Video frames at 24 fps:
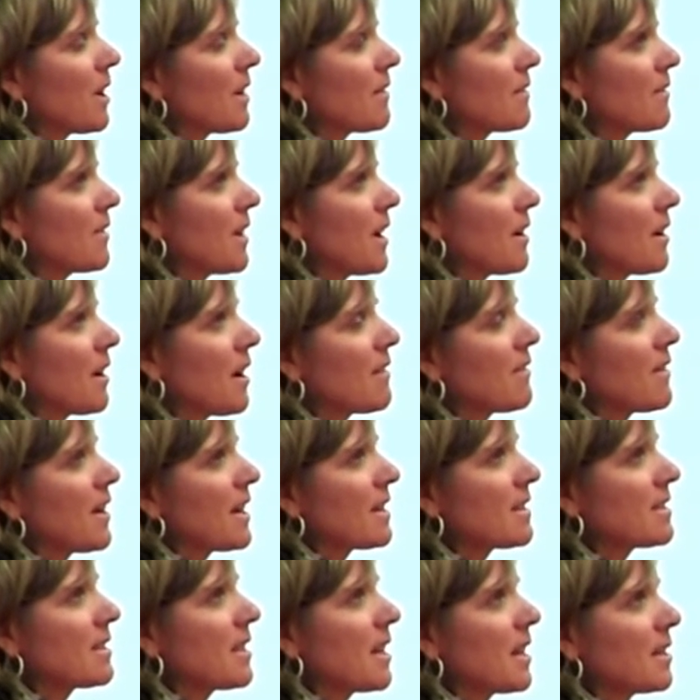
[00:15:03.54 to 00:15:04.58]
I've
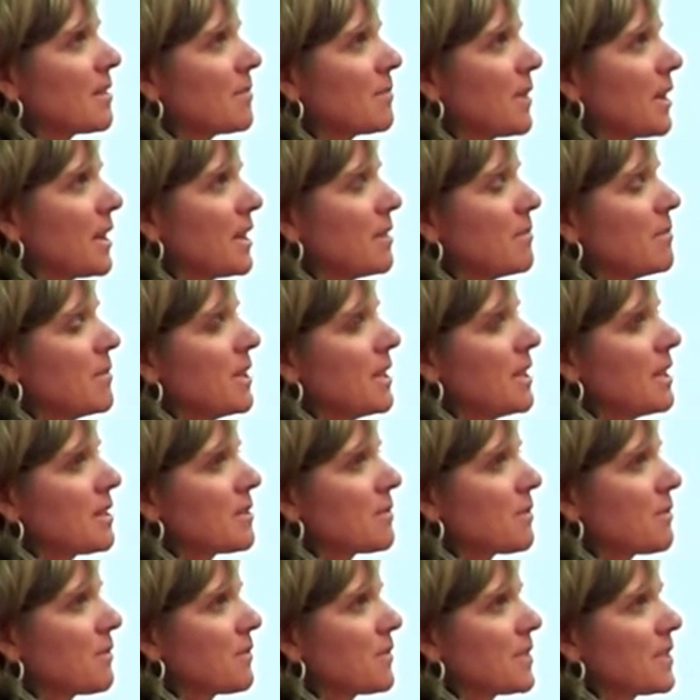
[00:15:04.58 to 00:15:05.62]
asked that in many
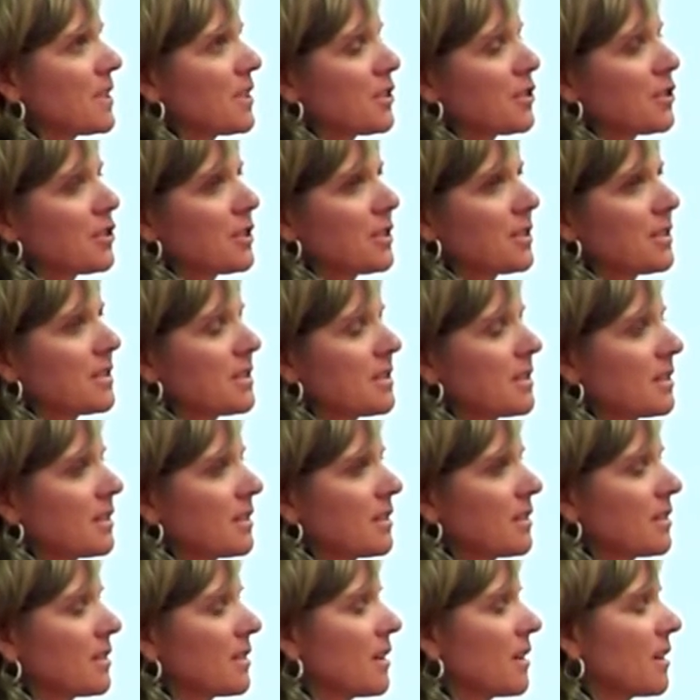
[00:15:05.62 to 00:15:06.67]
meetings with physicians
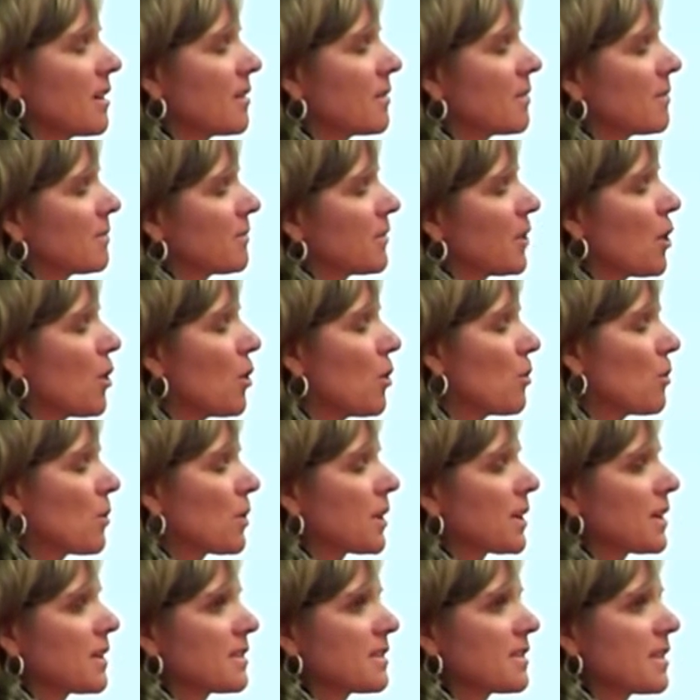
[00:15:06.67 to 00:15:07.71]
and
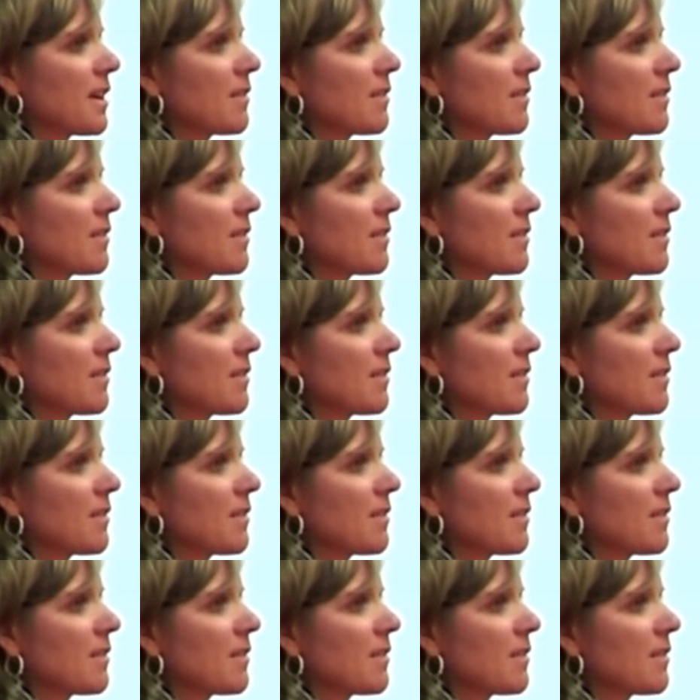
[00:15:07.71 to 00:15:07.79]
co-workers,